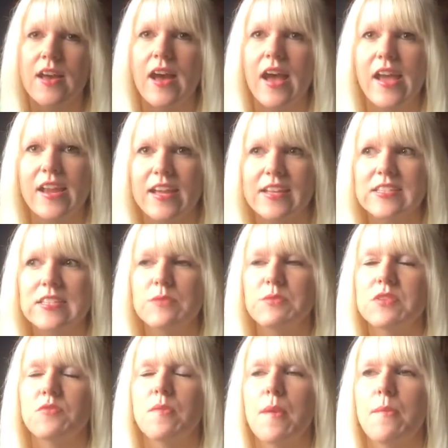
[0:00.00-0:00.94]
And I seem
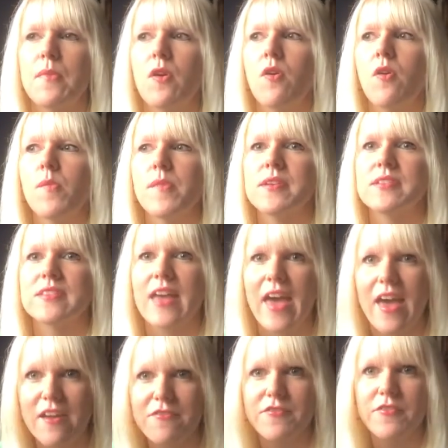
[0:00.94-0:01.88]
to remember almost
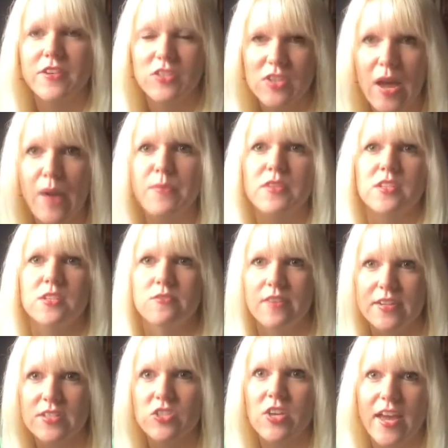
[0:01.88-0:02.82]
every chapter
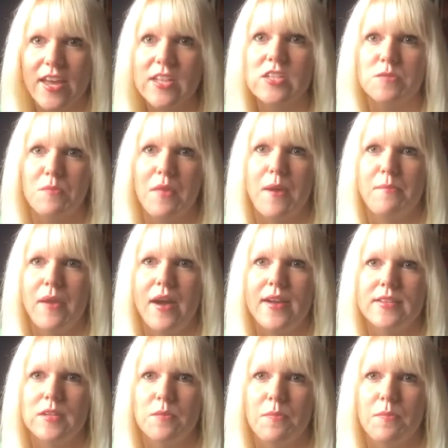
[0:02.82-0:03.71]
I changed my mind